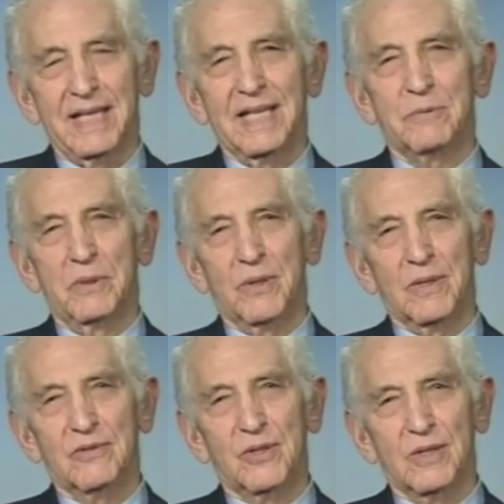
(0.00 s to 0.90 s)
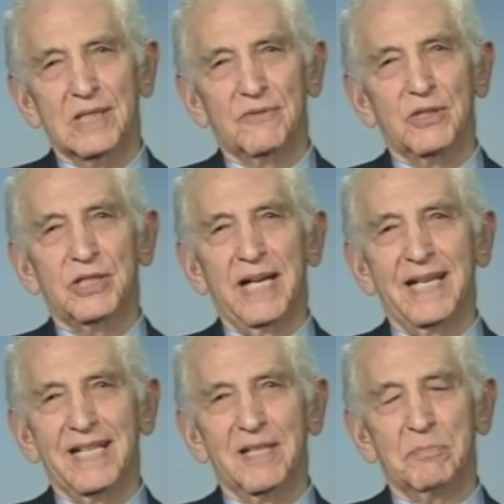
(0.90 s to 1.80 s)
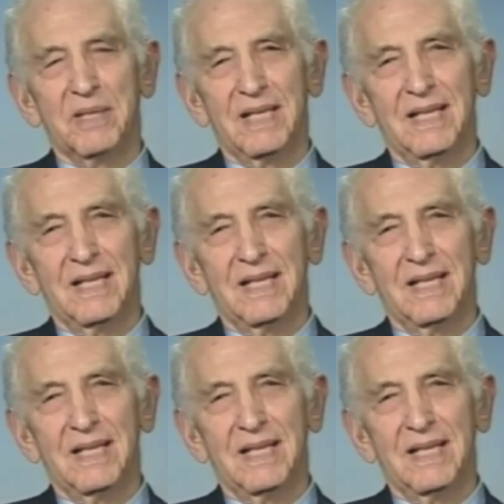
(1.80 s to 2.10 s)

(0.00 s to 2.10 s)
Ecuador, of course, for standing up